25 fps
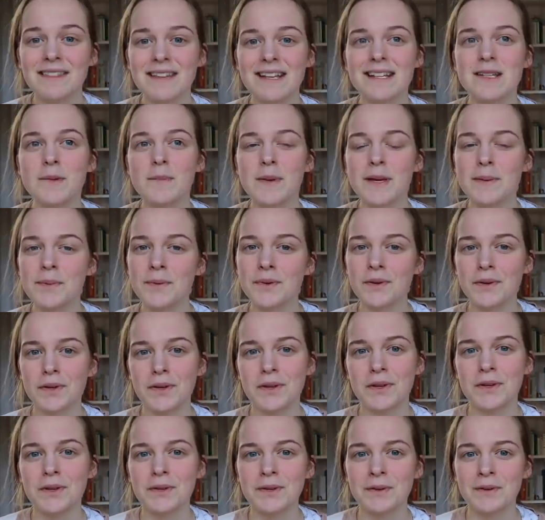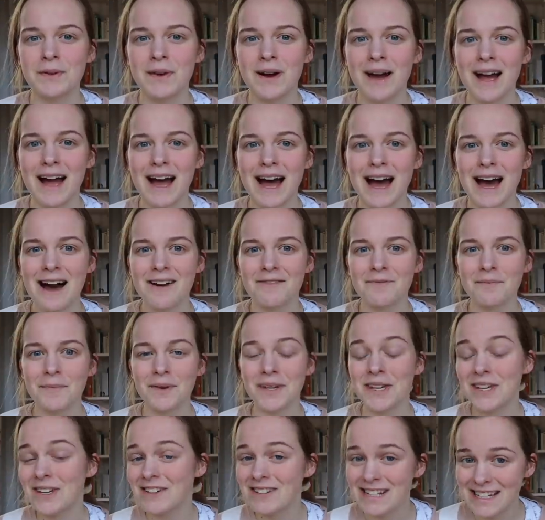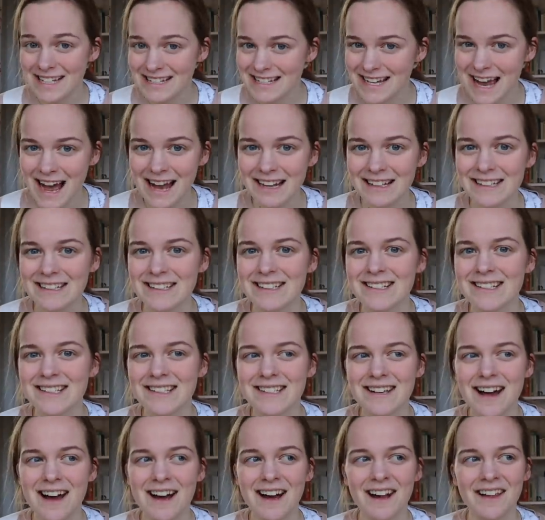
These are people who have peculiar talents,